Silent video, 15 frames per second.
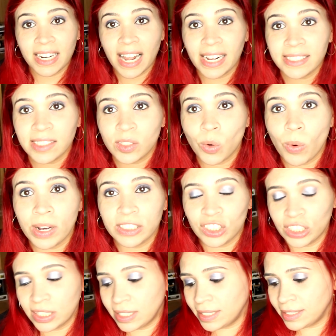next
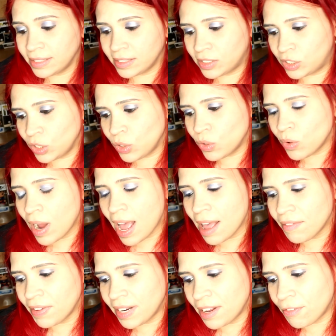question is, do you
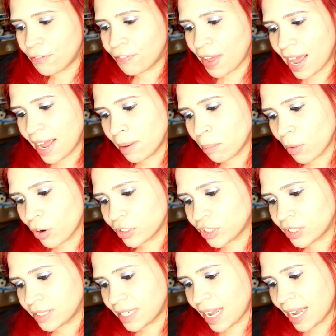have any fan
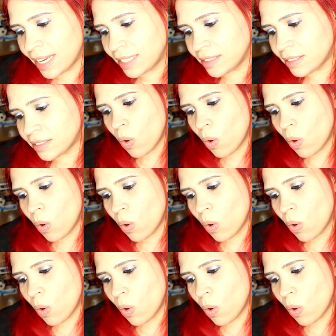merchandise